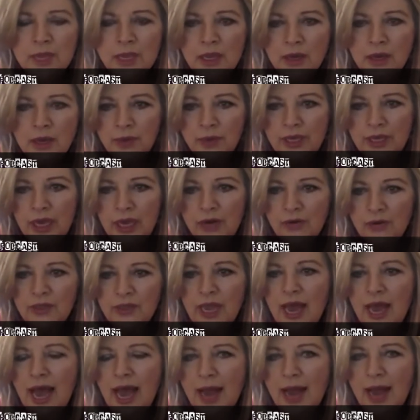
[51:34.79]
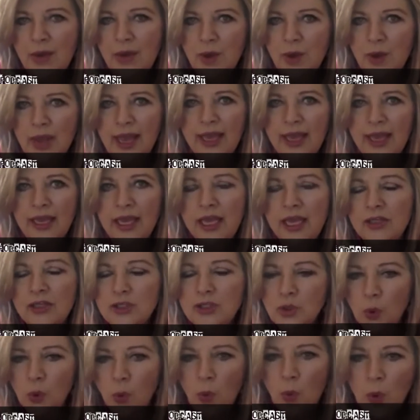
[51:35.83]
we got on the highway
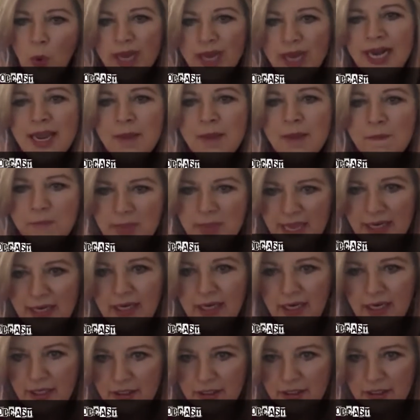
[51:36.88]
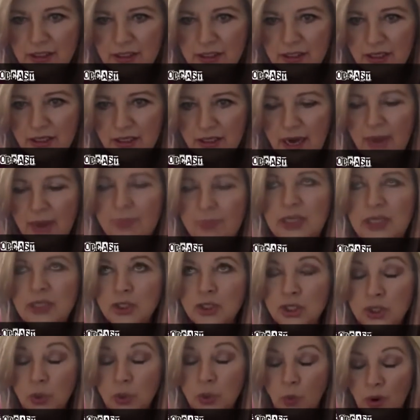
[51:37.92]
20 minutes. And I mean,
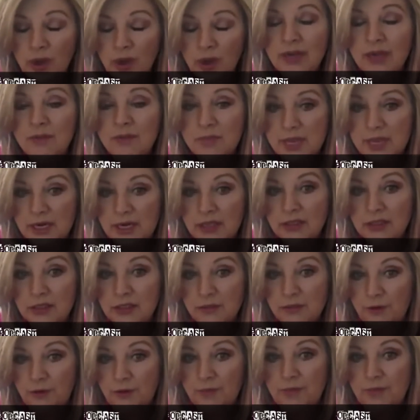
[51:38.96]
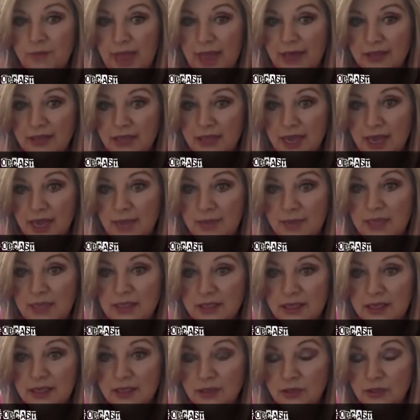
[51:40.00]
20 minutes from that time, I
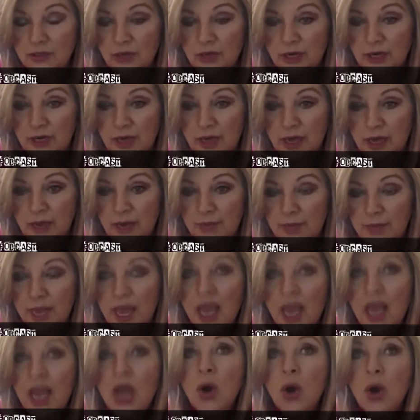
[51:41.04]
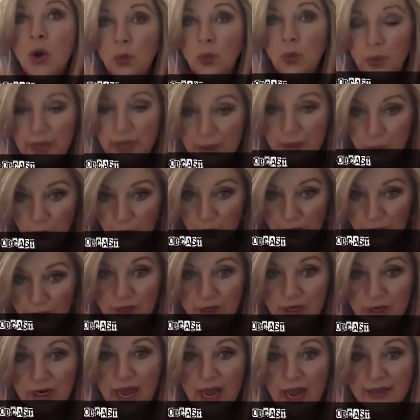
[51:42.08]
sat straight up. We were in
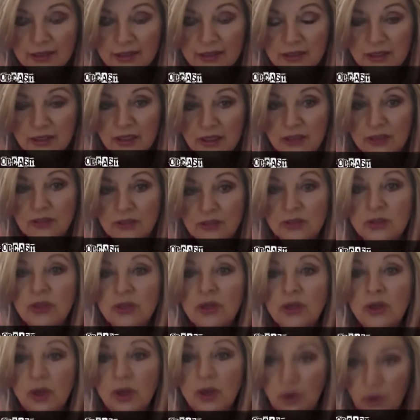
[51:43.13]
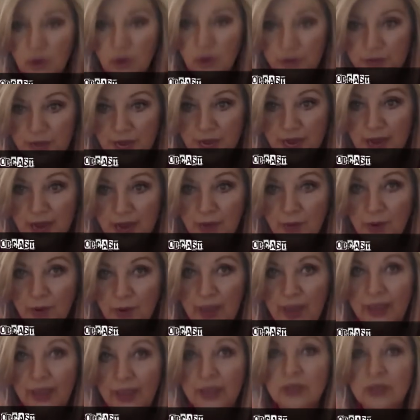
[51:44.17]
an accident on the
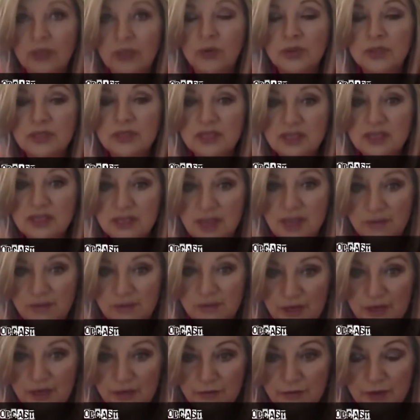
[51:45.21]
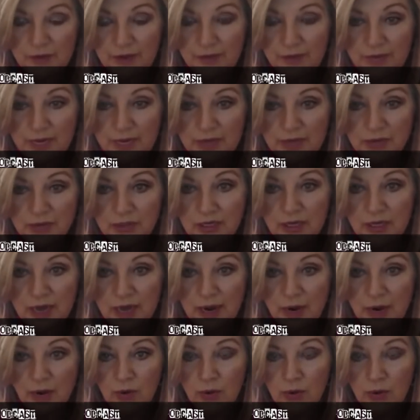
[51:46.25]
highway going 75 miles an
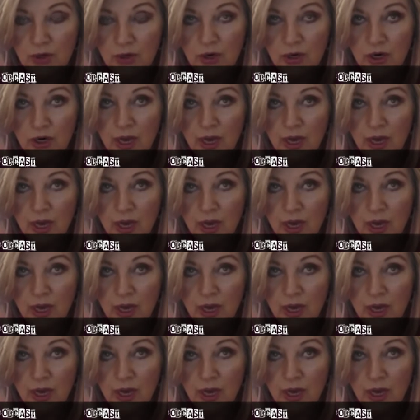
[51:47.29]
hour.